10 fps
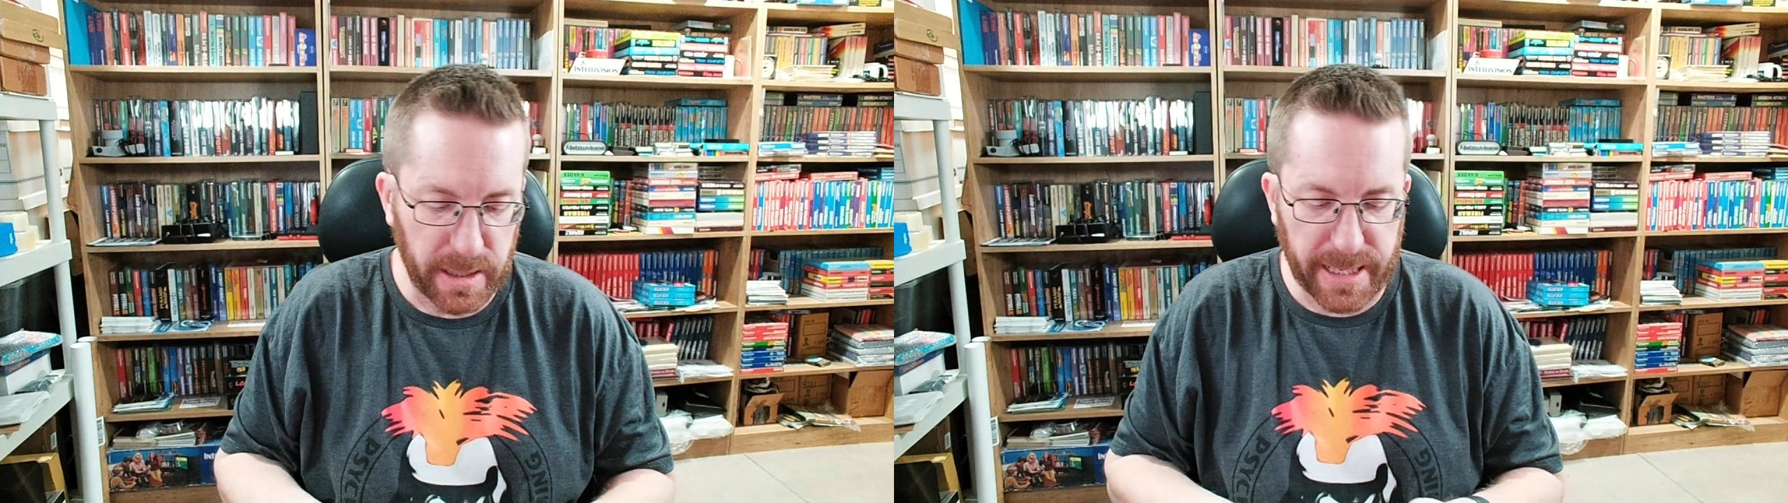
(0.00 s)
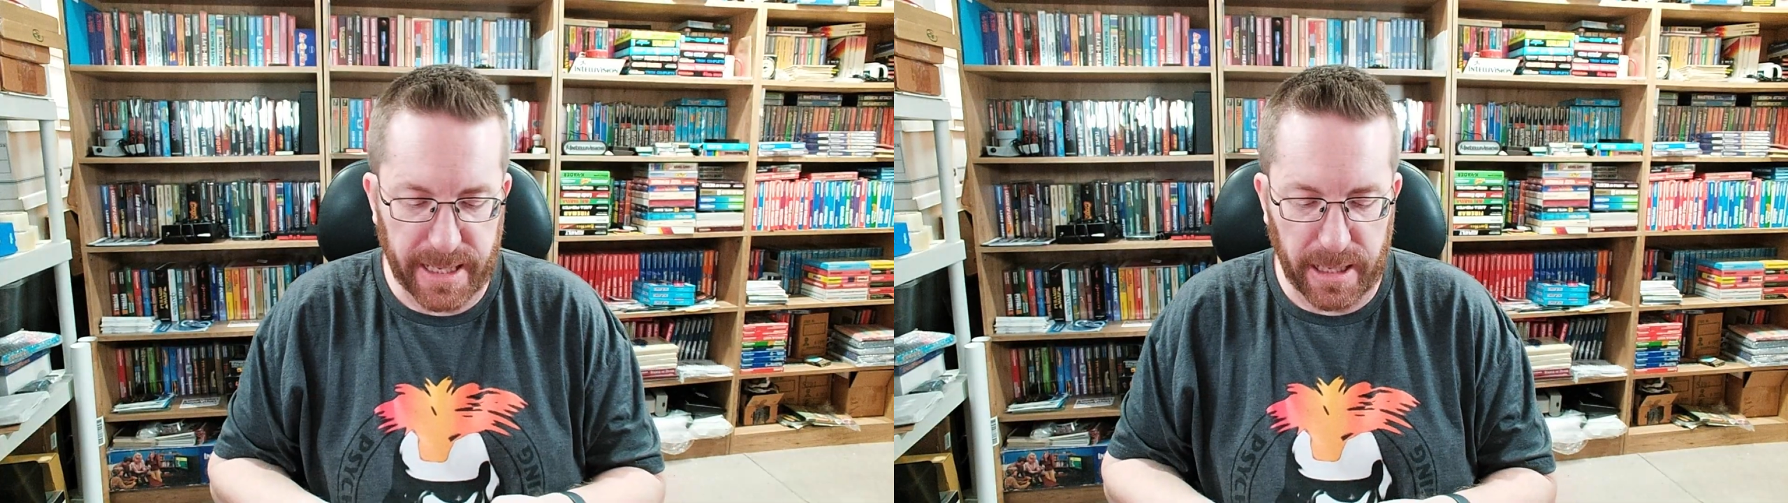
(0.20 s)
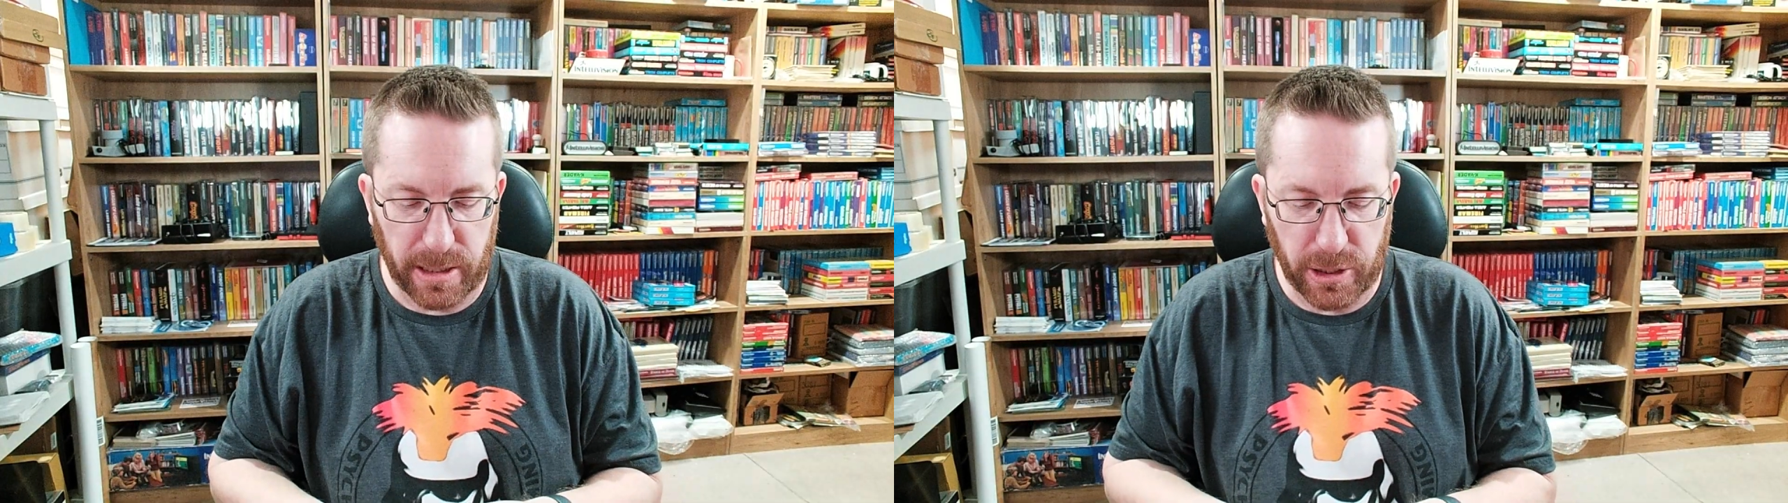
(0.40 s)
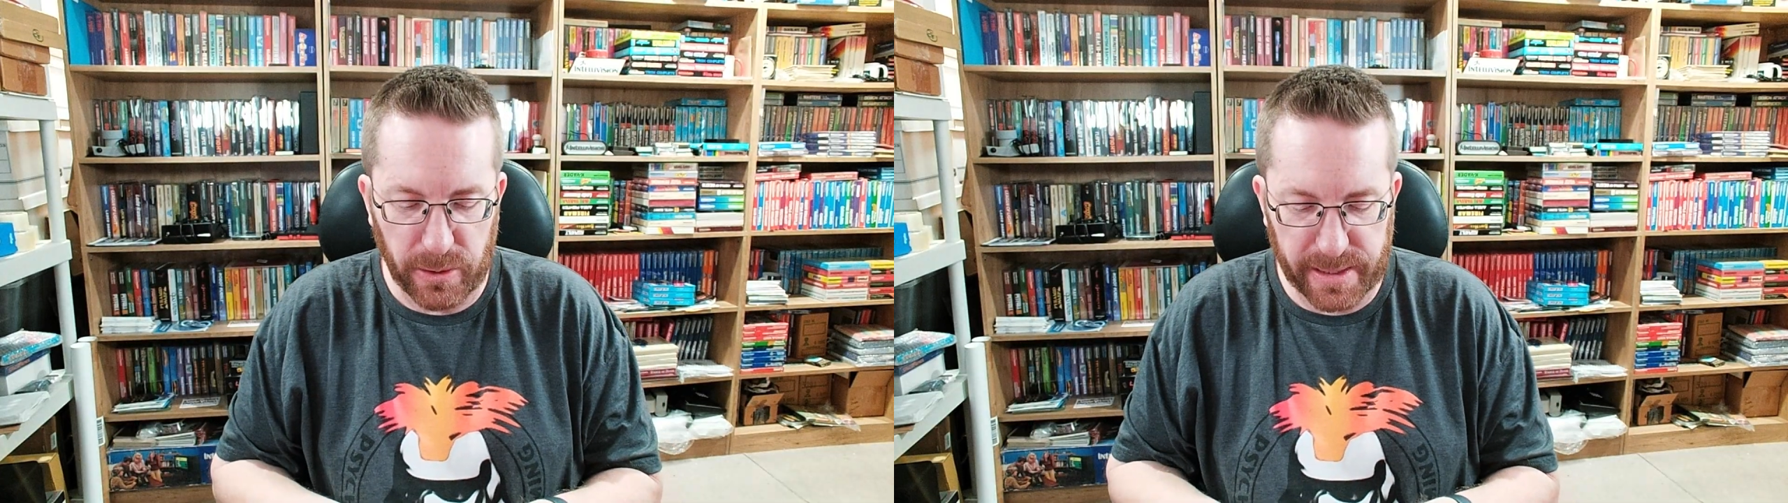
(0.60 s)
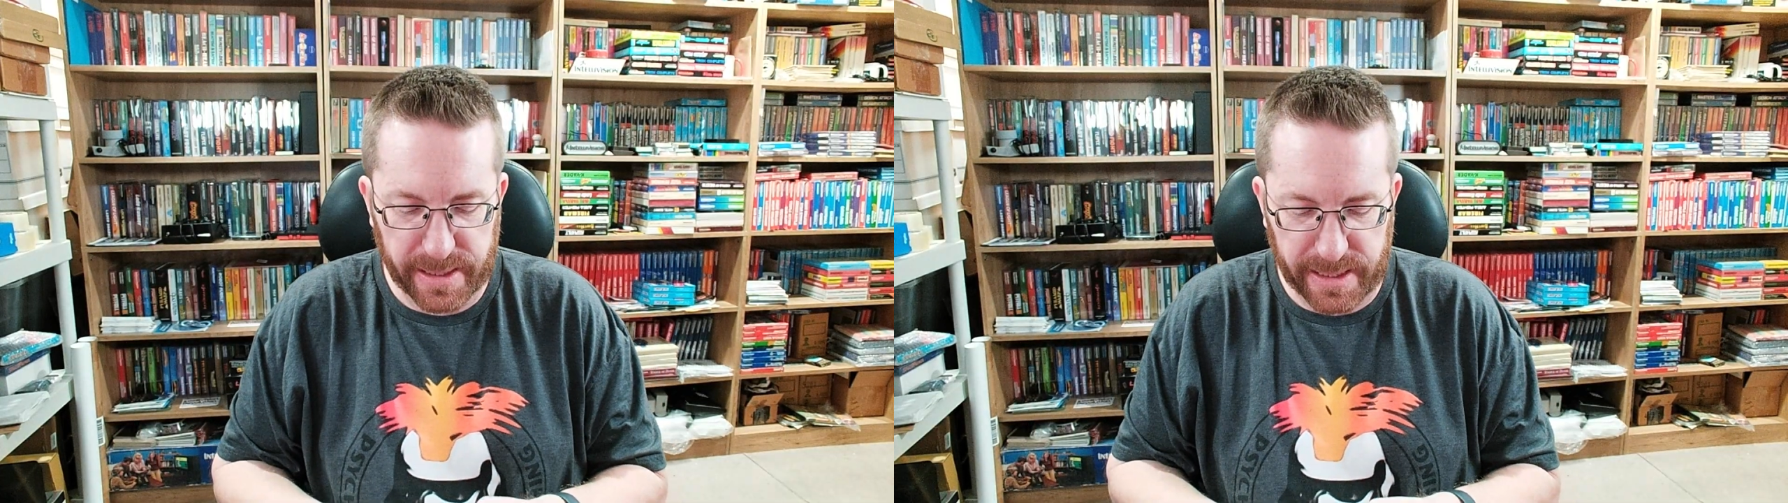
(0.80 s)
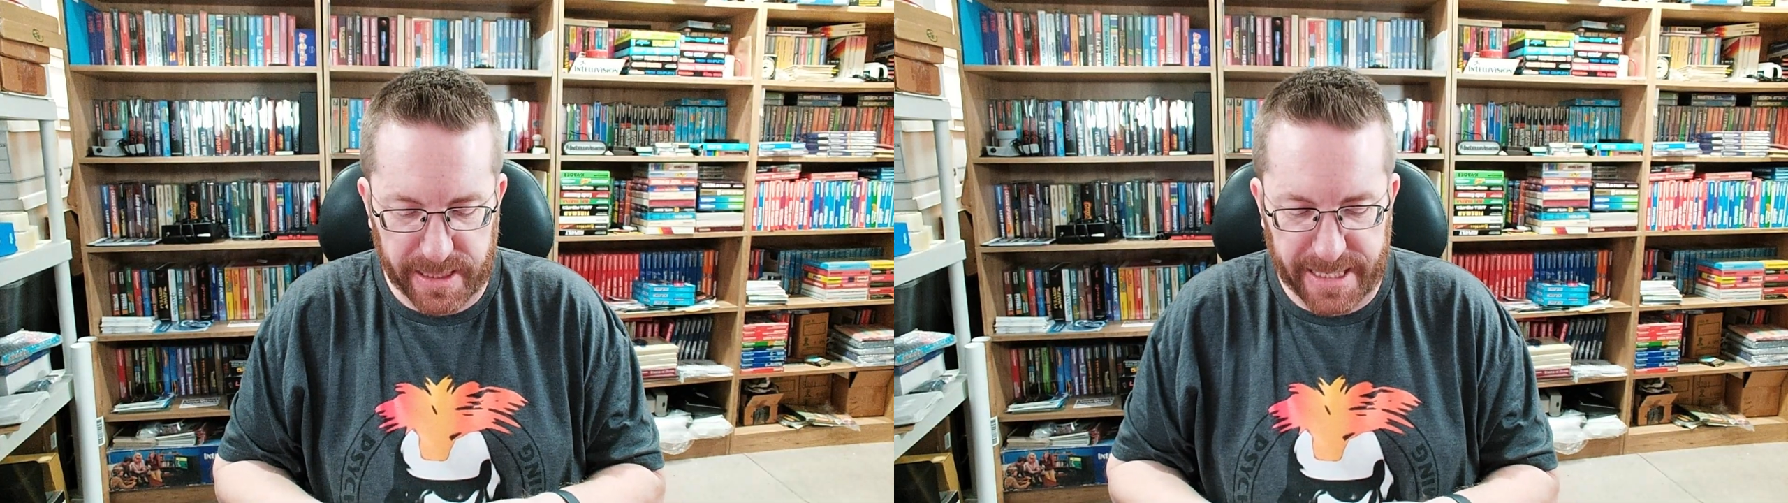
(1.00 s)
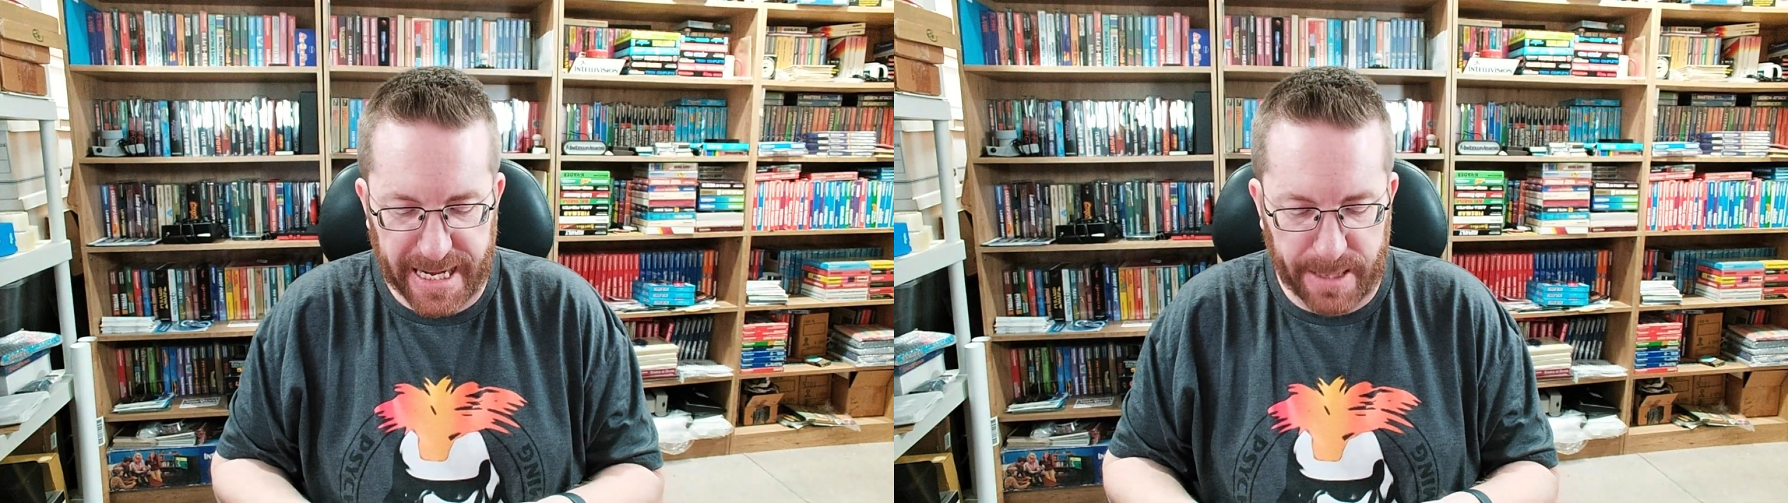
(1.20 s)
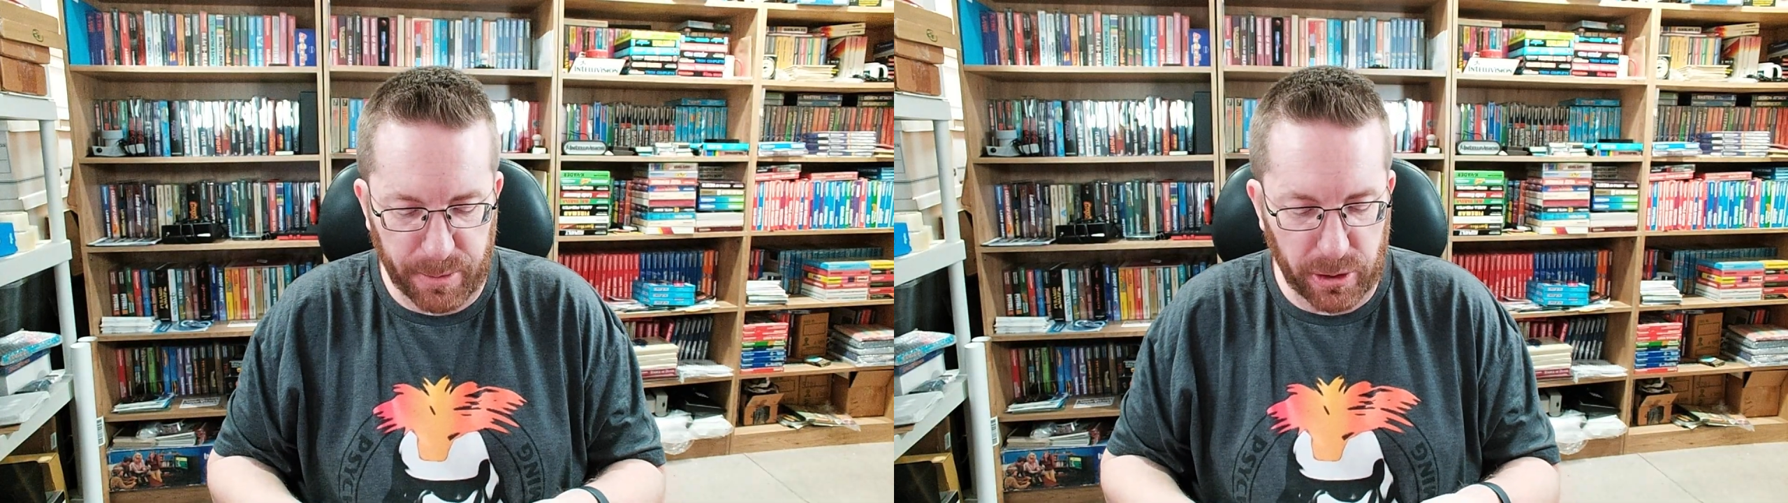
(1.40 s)
that uses
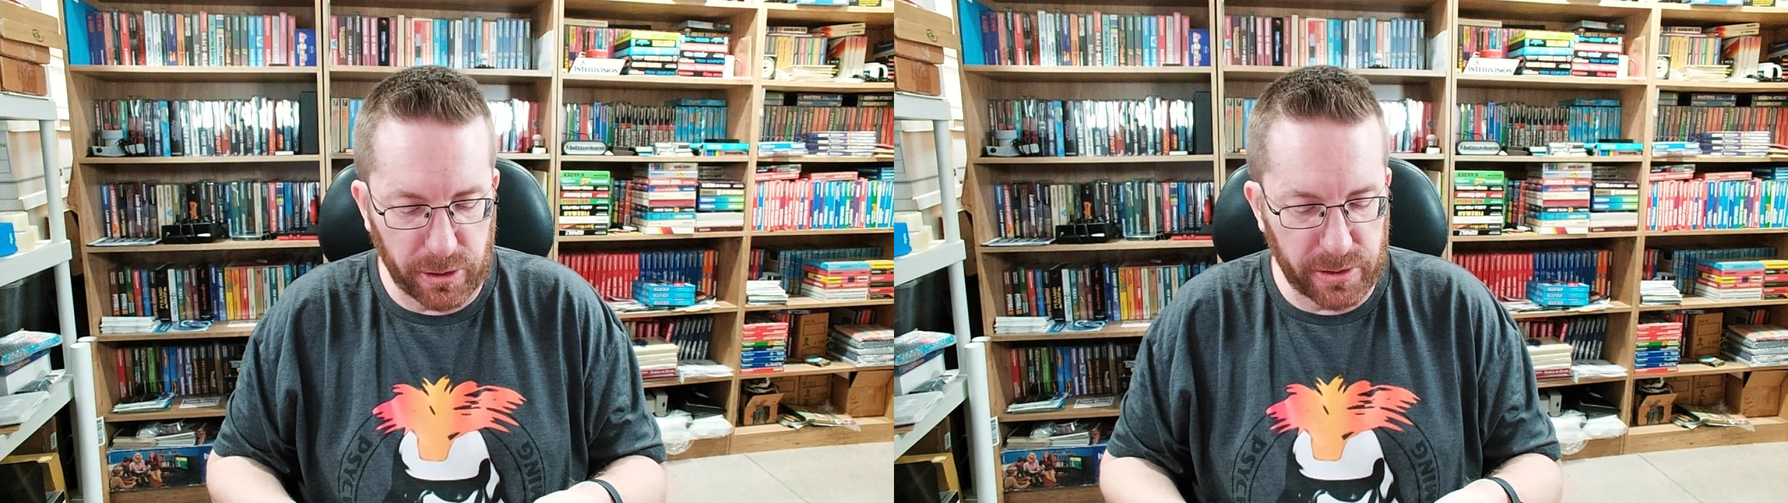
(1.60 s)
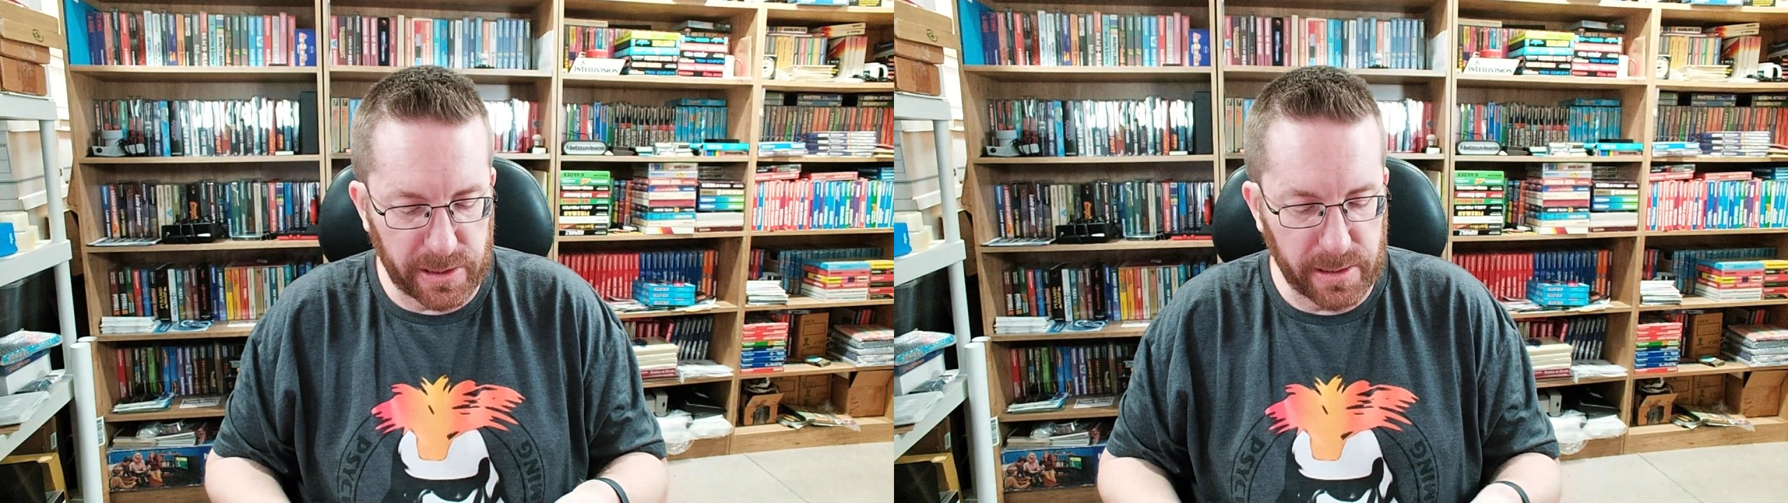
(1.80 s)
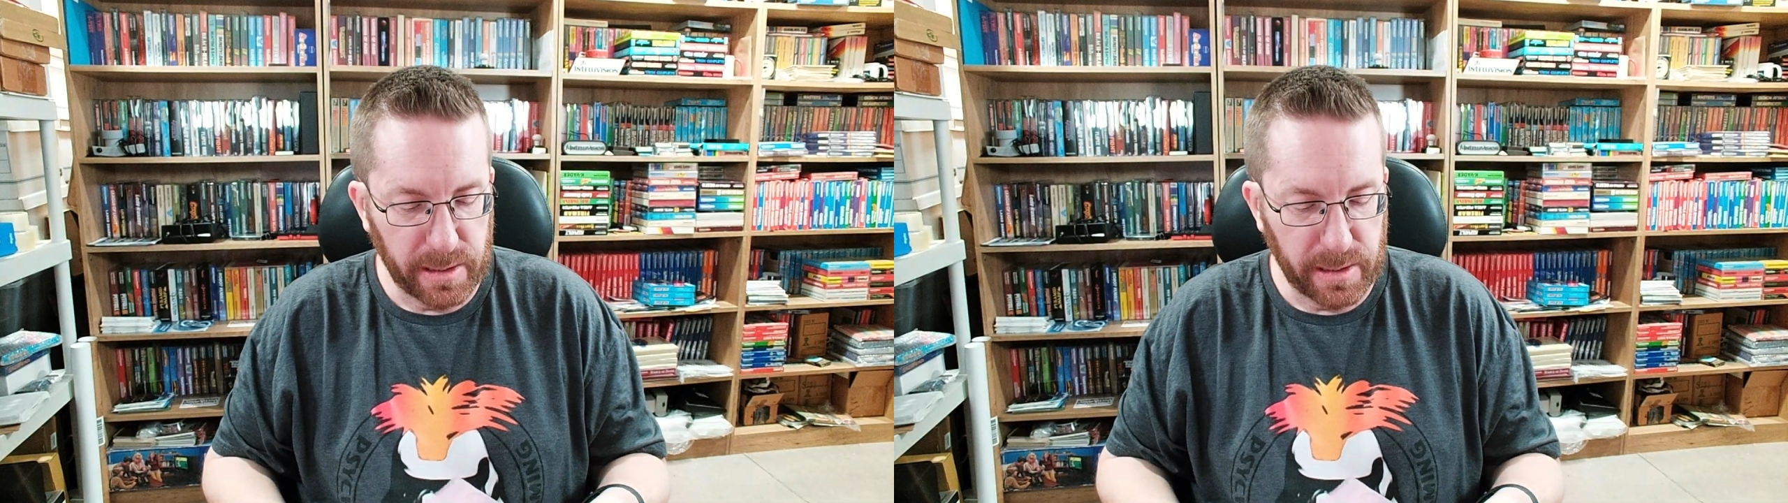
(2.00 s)
adapters